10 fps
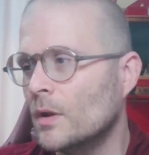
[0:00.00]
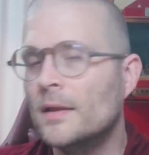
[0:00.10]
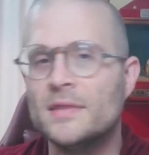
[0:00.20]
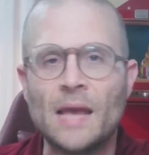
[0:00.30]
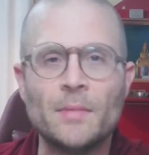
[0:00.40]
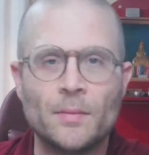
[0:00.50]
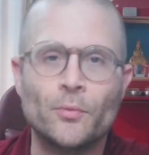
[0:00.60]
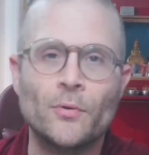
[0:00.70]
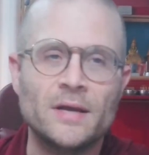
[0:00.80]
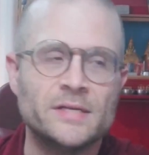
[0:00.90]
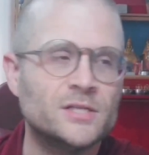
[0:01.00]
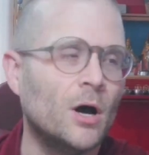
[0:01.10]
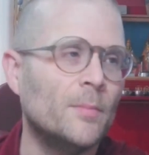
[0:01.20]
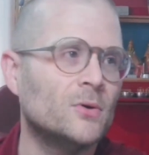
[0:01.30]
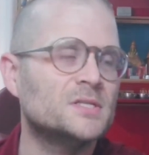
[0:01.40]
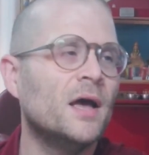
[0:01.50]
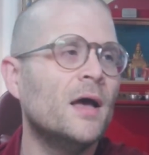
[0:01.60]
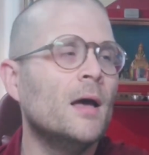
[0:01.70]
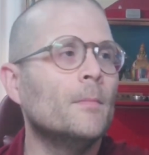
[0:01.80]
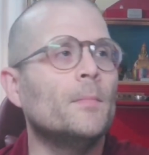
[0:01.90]
damning praise almost,
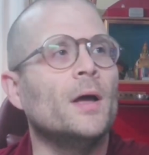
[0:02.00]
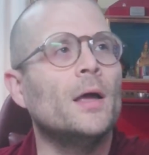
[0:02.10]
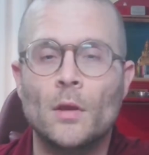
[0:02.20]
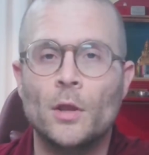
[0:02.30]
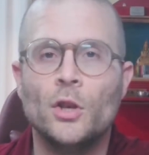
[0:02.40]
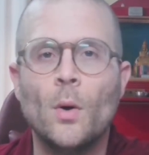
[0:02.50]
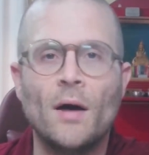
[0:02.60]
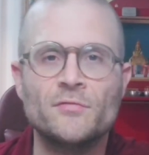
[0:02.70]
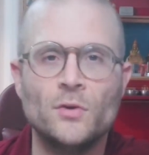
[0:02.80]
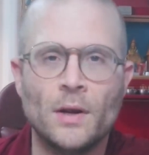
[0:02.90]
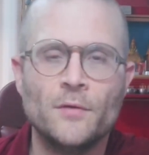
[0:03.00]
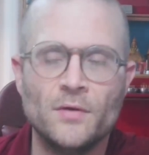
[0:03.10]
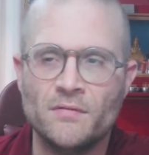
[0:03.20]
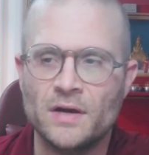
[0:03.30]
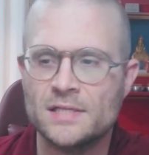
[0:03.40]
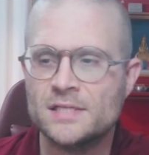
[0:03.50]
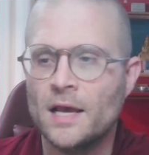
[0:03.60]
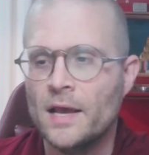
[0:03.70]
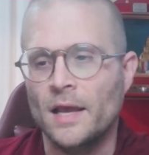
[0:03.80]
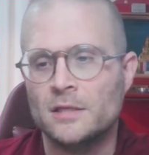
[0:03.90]
but you know how often you hear the advice
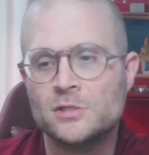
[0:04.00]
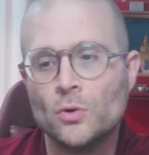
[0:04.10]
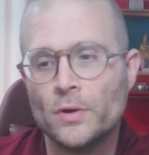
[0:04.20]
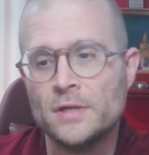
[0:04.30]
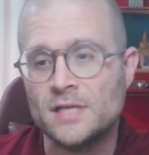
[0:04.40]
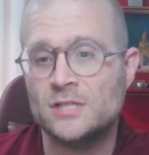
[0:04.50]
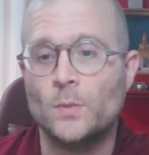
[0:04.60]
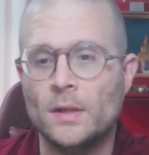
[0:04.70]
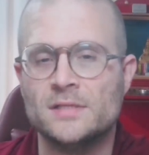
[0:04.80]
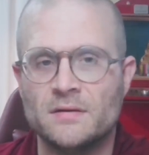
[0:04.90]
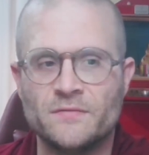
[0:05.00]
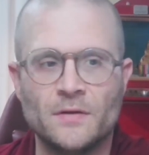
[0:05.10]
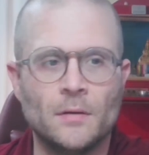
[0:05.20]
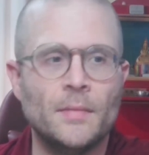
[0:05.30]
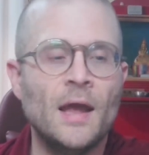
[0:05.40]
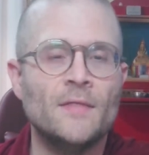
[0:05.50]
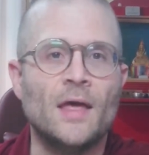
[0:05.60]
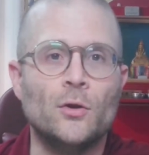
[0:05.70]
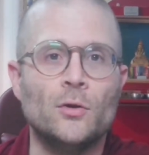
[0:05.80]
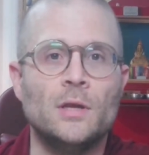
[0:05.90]
in stories as well as in film that
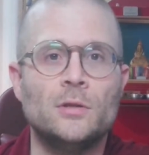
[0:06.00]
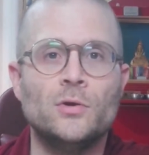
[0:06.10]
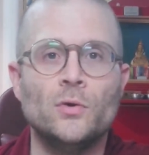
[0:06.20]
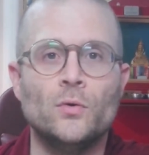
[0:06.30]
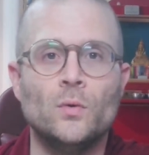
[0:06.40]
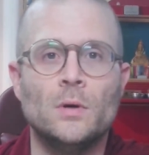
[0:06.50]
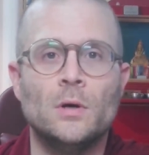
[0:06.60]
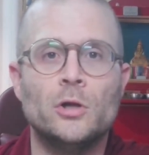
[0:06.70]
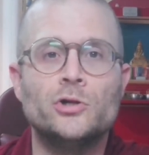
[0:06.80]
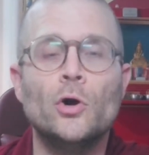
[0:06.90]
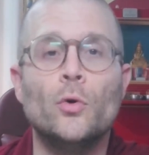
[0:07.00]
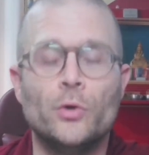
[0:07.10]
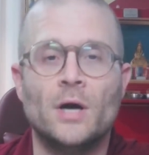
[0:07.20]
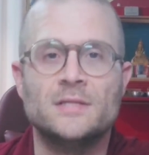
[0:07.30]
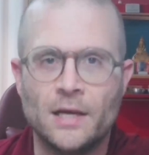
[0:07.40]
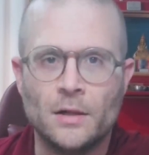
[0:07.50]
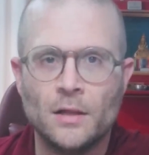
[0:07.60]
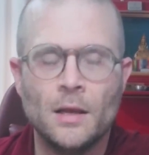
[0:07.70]
you need to show, not tell.